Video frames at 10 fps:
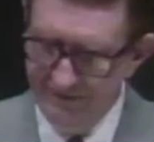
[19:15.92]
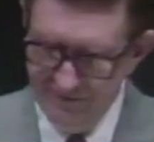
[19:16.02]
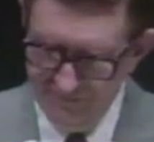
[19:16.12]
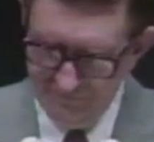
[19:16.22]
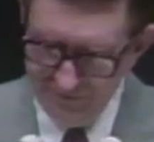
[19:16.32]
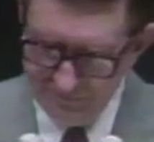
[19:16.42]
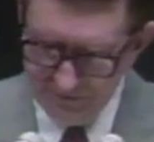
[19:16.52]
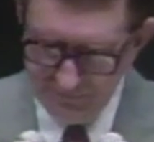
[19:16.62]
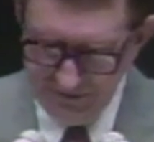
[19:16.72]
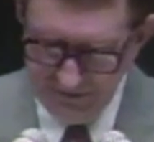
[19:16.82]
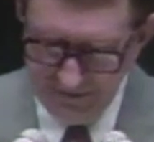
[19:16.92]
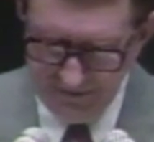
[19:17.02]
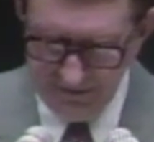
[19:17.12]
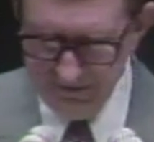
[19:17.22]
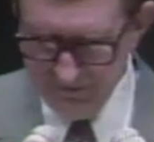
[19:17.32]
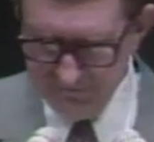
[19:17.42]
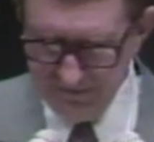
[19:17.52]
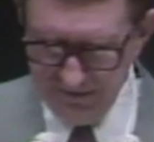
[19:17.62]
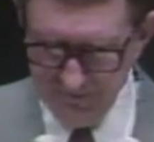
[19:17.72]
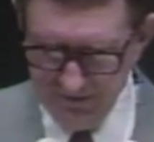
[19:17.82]
The difference between a lady and a
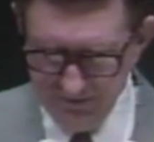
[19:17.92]
flower